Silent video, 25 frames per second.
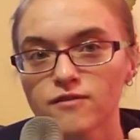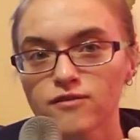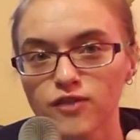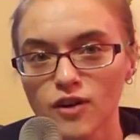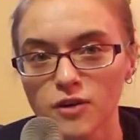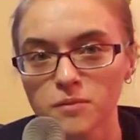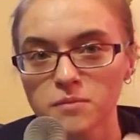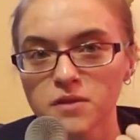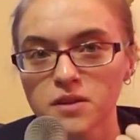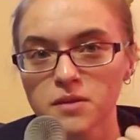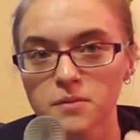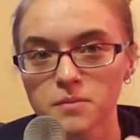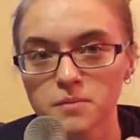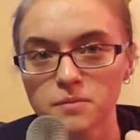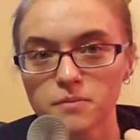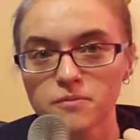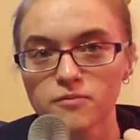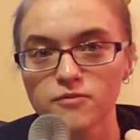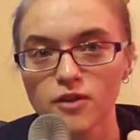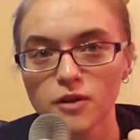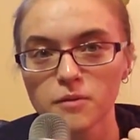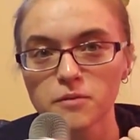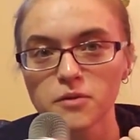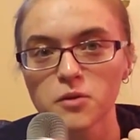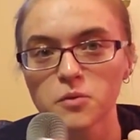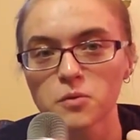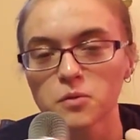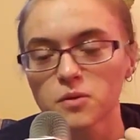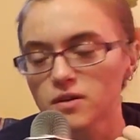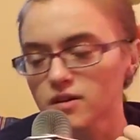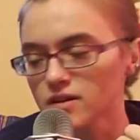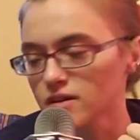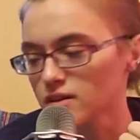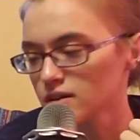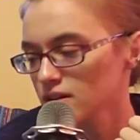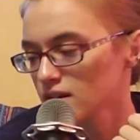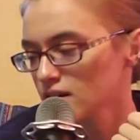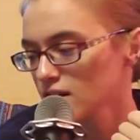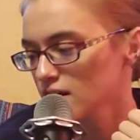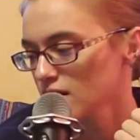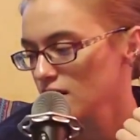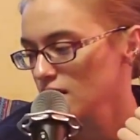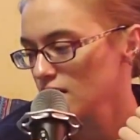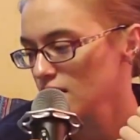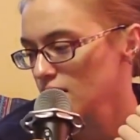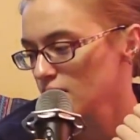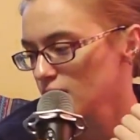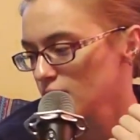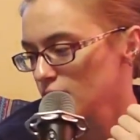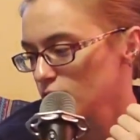from the war
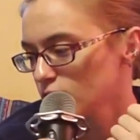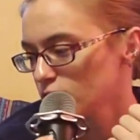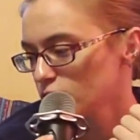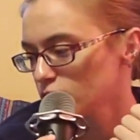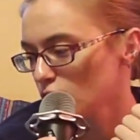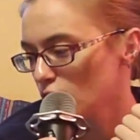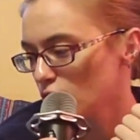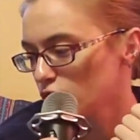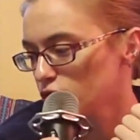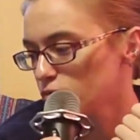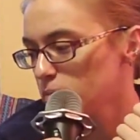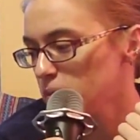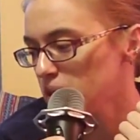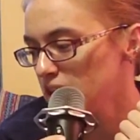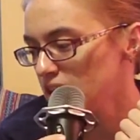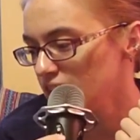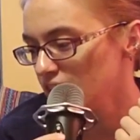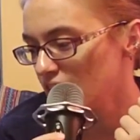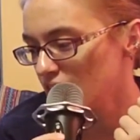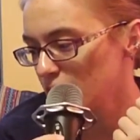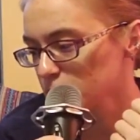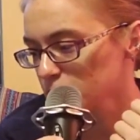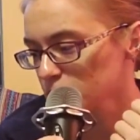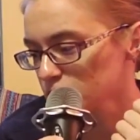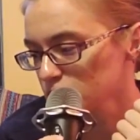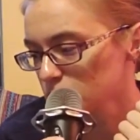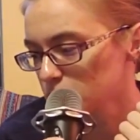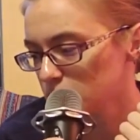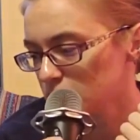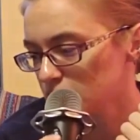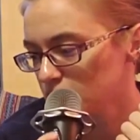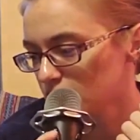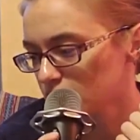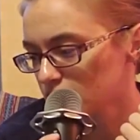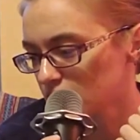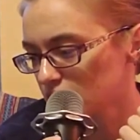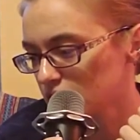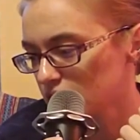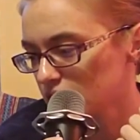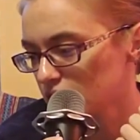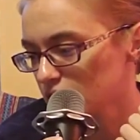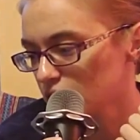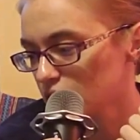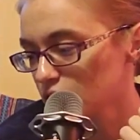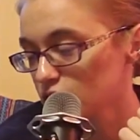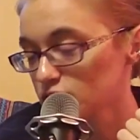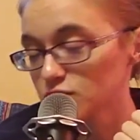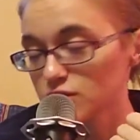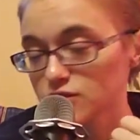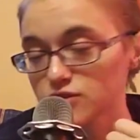of being able to be young.
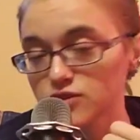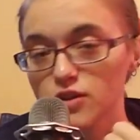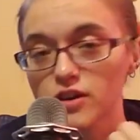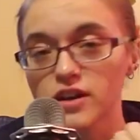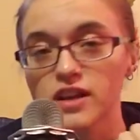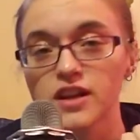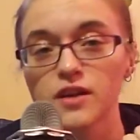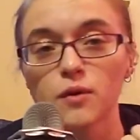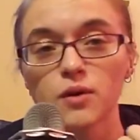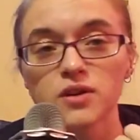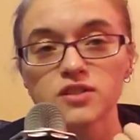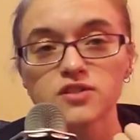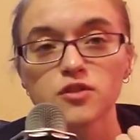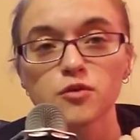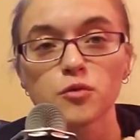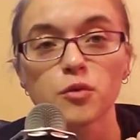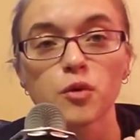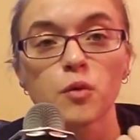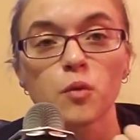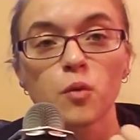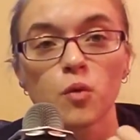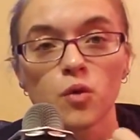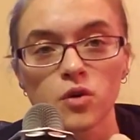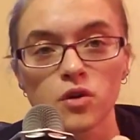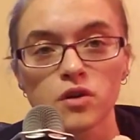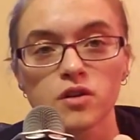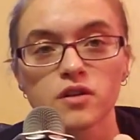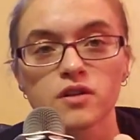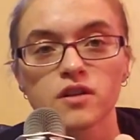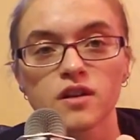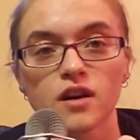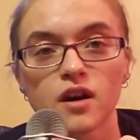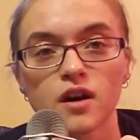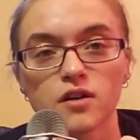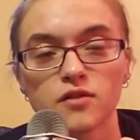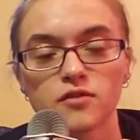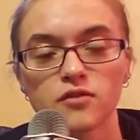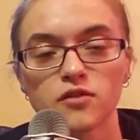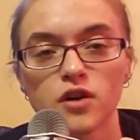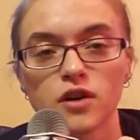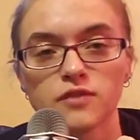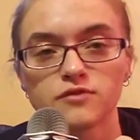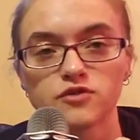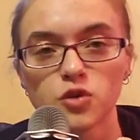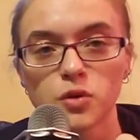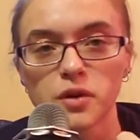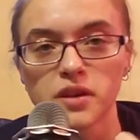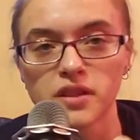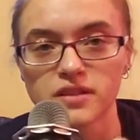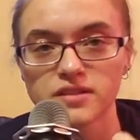He wants the reward of
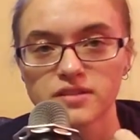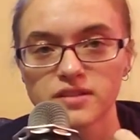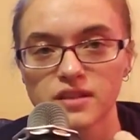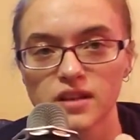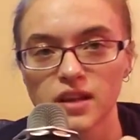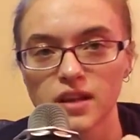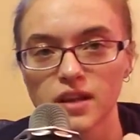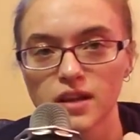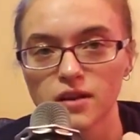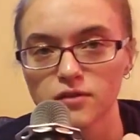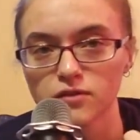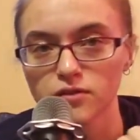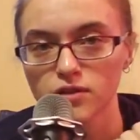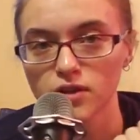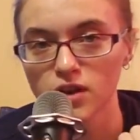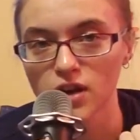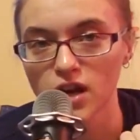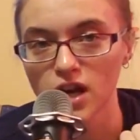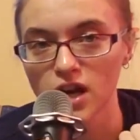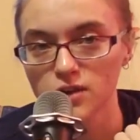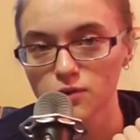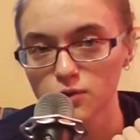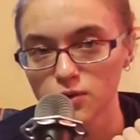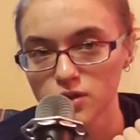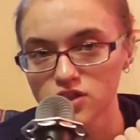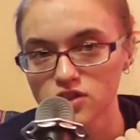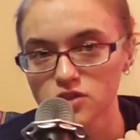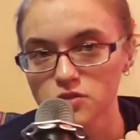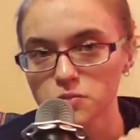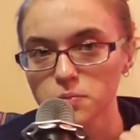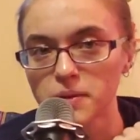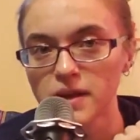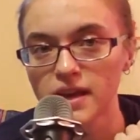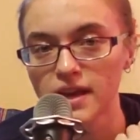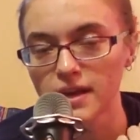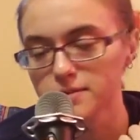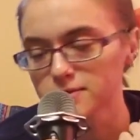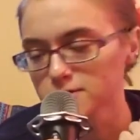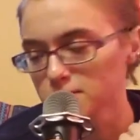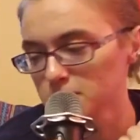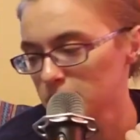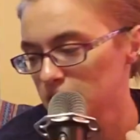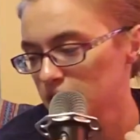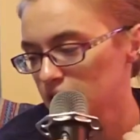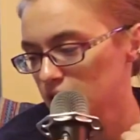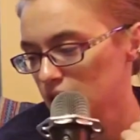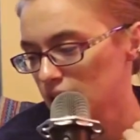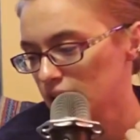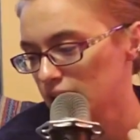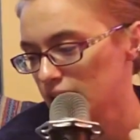joining the CDF, which is being able to
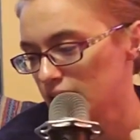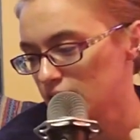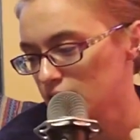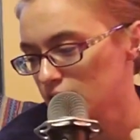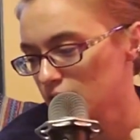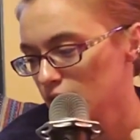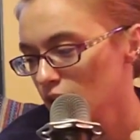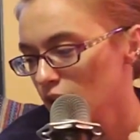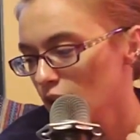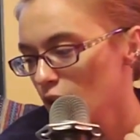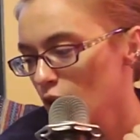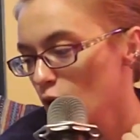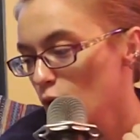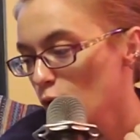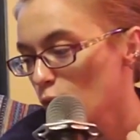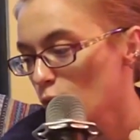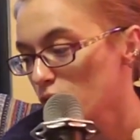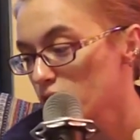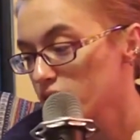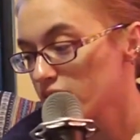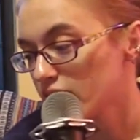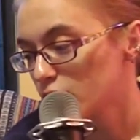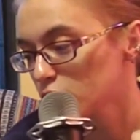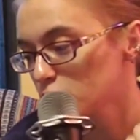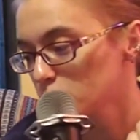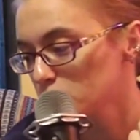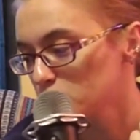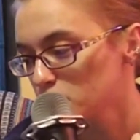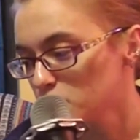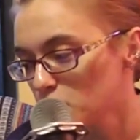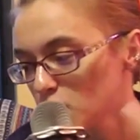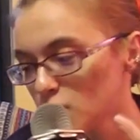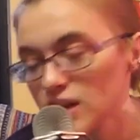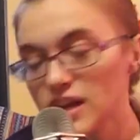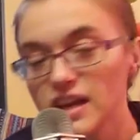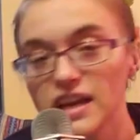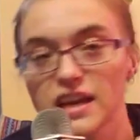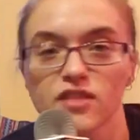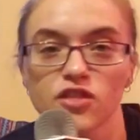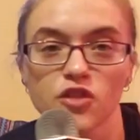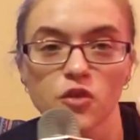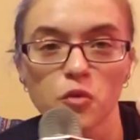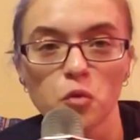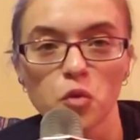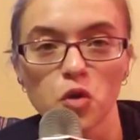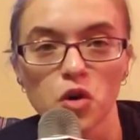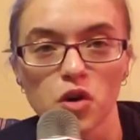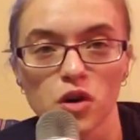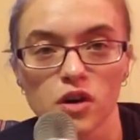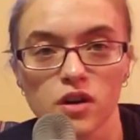be young again, without putting in the
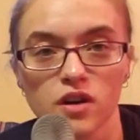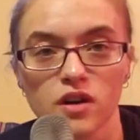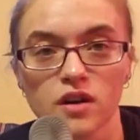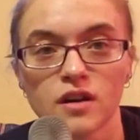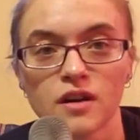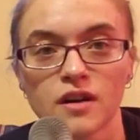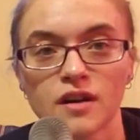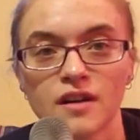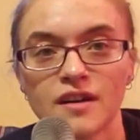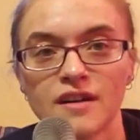work